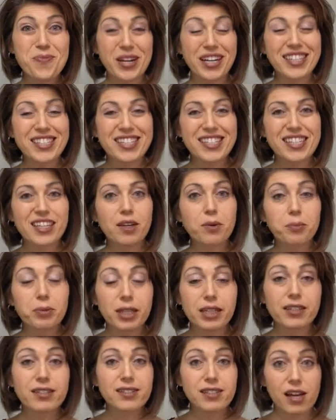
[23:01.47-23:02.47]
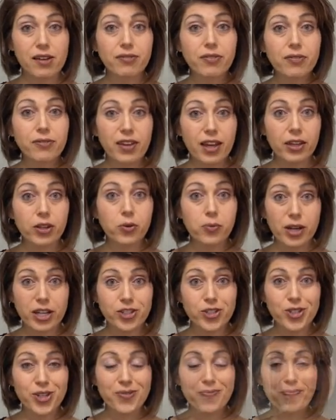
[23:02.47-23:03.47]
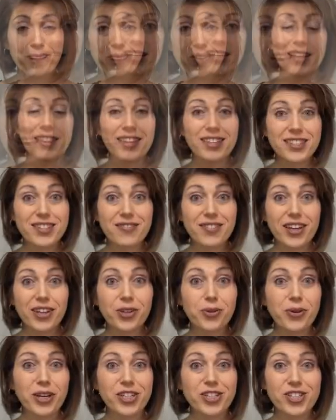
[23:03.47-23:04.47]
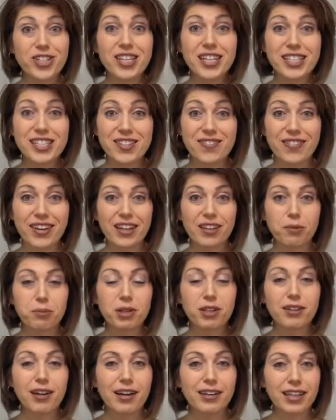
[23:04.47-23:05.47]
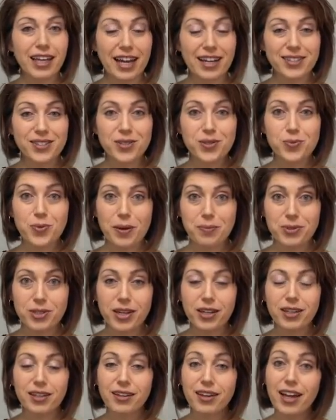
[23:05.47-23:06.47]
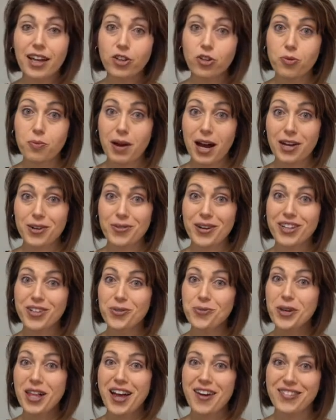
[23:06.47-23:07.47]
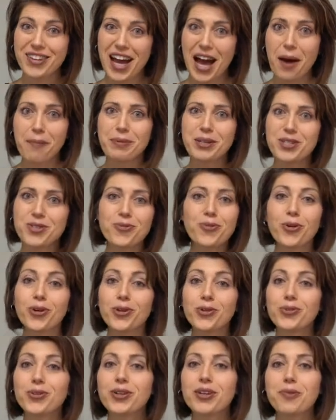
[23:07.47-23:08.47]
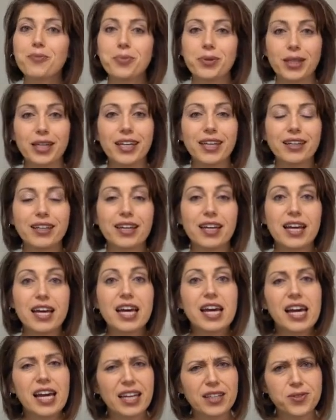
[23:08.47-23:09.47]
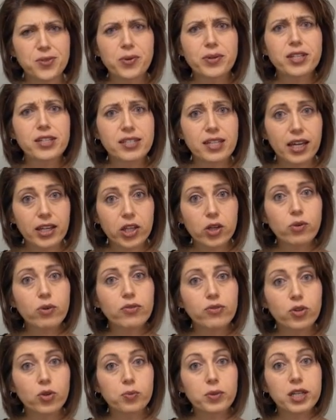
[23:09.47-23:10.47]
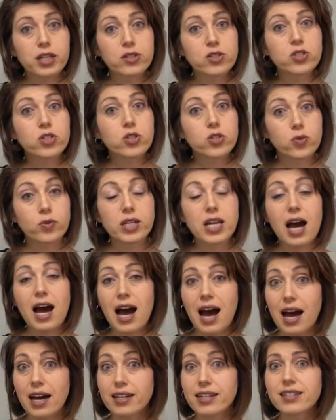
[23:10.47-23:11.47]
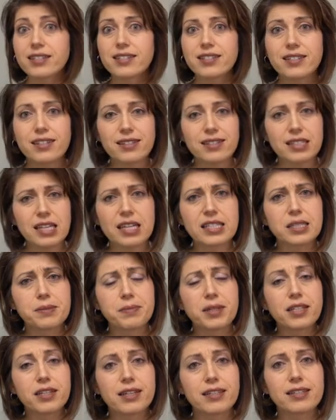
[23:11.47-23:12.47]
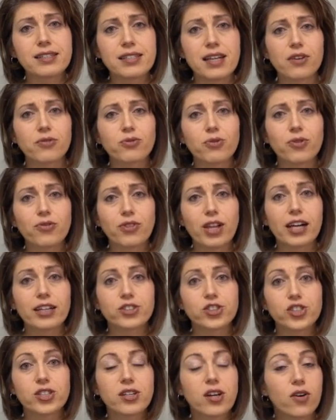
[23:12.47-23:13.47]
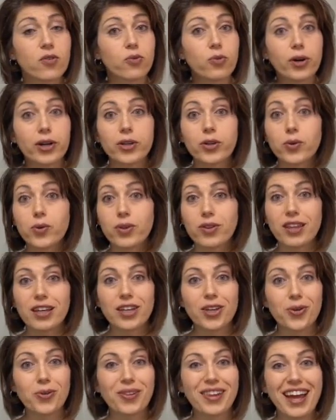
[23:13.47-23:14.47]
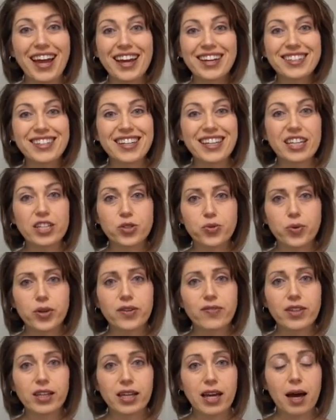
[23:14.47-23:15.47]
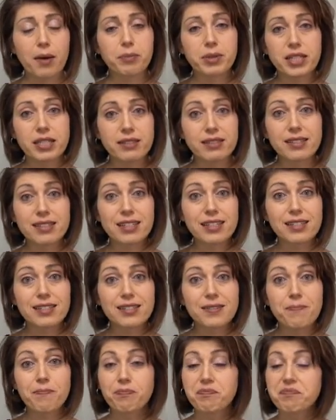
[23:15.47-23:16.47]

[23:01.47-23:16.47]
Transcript: minutes to complete a self-evaluation. This evaluation is available on CASEL's website, and your moderator will have copies for you to complete. It's going to take you a few minutes to do an honest assessment and self-reflection of where you think you land in each one of the competencies.